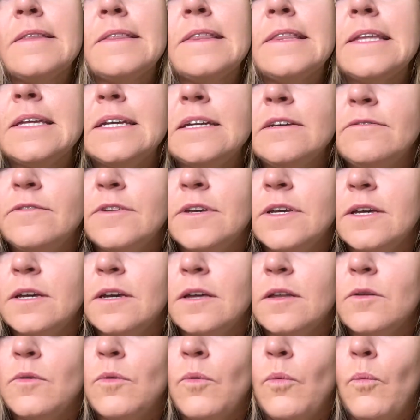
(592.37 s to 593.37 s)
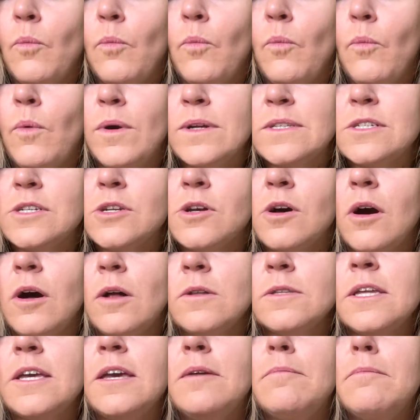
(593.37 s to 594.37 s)
live in what's
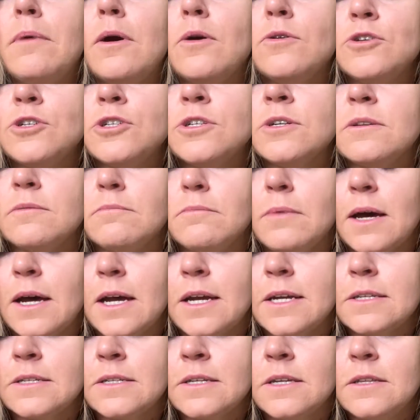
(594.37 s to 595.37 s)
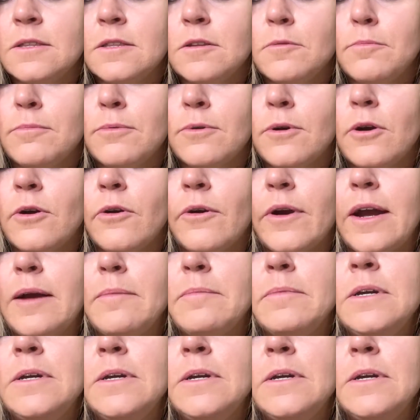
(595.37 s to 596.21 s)
called emotion mind in the program.